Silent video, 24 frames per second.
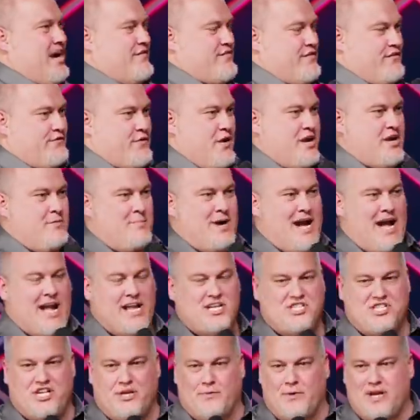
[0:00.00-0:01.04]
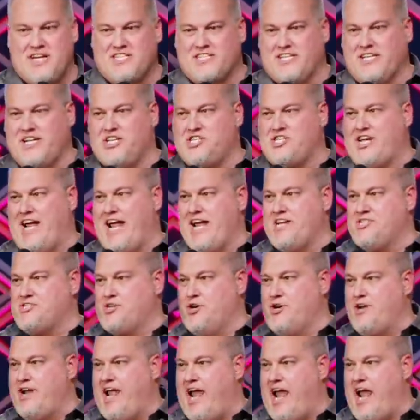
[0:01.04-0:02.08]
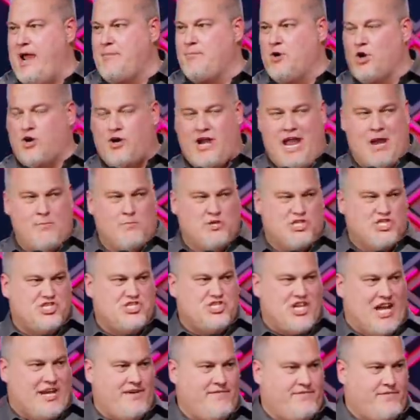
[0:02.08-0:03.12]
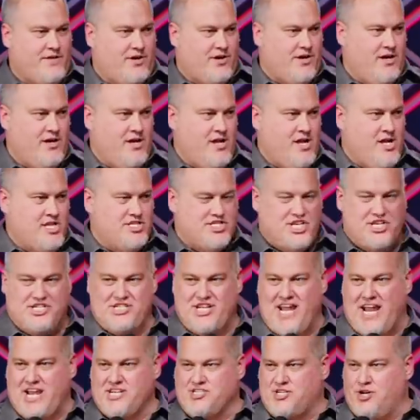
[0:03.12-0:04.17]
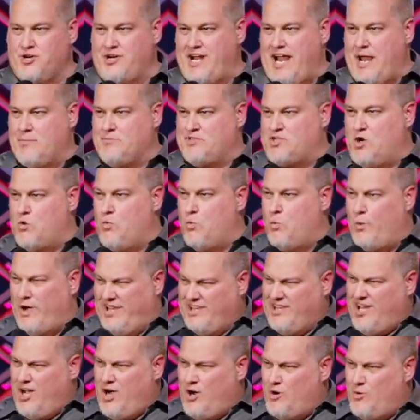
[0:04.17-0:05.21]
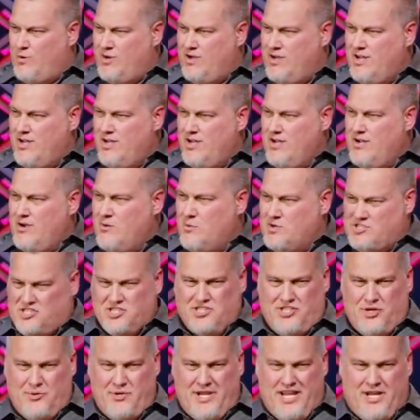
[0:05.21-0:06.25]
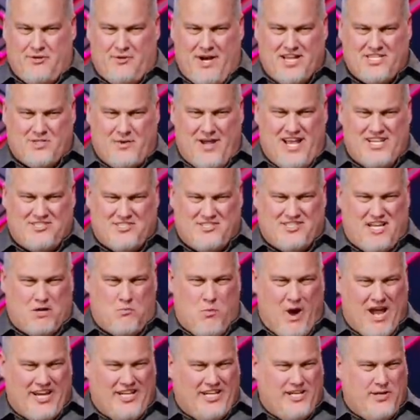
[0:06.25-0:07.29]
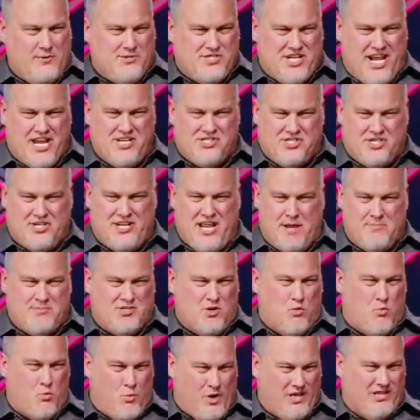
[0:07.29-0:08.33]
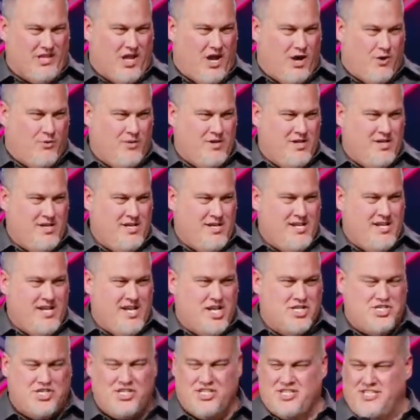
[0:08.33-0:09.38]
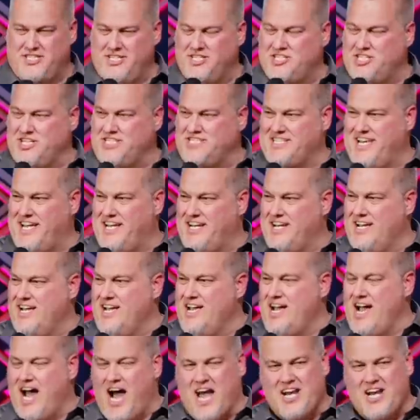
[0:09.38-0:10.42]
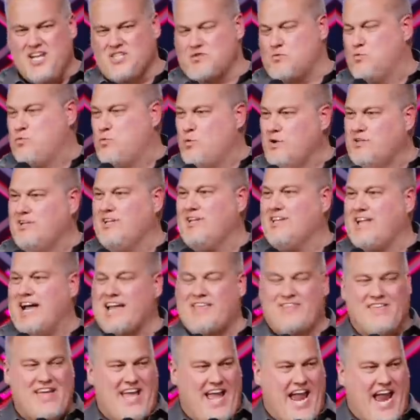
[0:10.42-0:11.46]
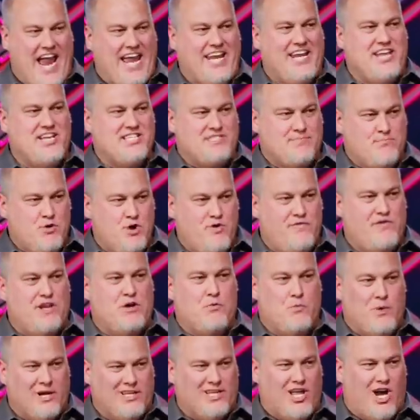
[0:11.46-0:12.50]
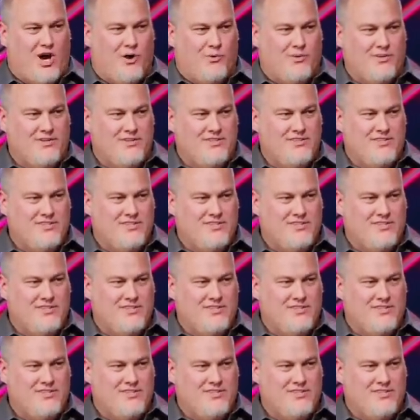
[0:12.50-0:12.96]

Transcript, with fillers: I have a friend of mine, she recently changed her name. Her name was Jennifer. She changed her name to Willow, which is unique, right? So I asked her, like, why did you change your name to Willow? And she, she said, I just really like the 80s movie Willow.